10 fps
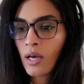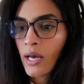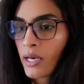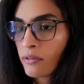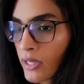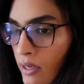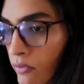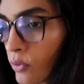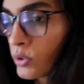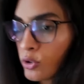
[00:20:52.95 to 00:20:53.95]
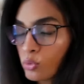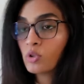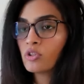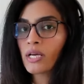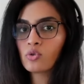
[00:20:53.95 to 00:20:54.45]
And we have only two
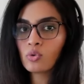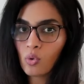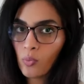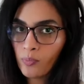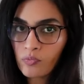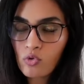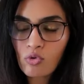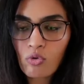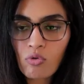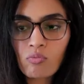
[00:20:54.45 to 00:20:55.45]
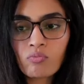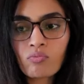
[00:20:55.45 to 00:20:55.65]
more tracks to go. So,